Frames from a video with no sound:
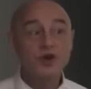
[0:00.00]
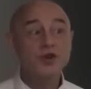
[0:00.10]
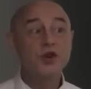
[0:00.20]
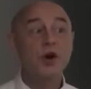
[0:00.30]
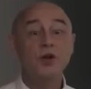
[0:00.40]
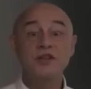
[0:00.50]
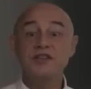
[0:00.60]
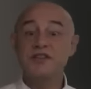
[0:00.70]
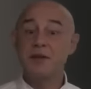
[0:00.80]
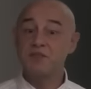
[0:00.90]
are told, is
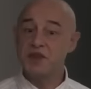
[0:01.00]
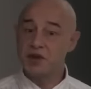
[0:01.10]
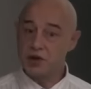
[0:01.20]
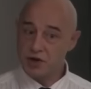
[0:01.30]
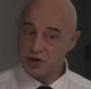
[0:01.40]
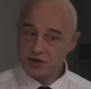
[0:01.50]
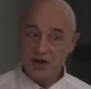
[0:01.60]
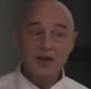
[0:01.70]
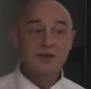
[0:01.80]
something good